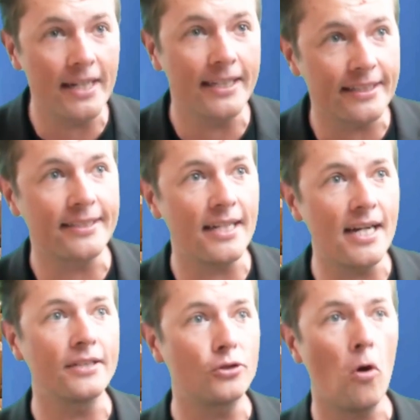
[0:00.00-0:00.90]
ready to
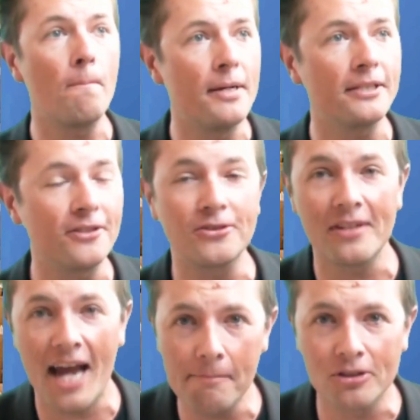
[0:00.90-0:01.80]
start your business
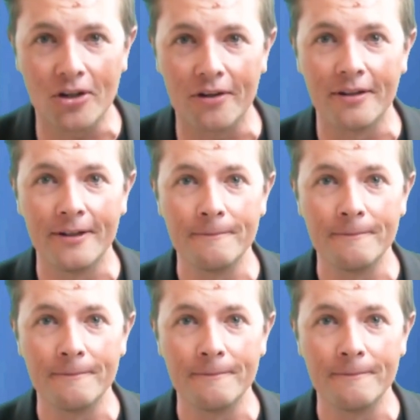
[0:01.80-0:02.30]
on Amazon?